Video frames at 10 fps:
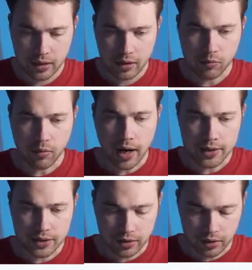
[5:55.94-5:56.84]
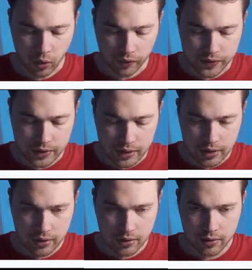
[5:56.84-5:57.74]
modular of
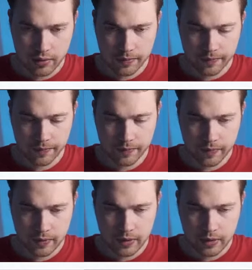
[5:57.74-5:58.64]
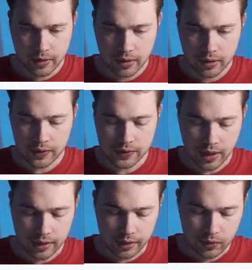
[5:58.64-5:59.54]
z is
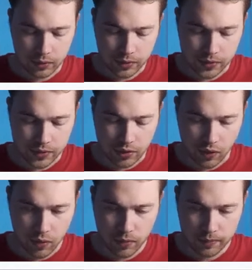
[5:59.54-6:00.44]
not equal to 0,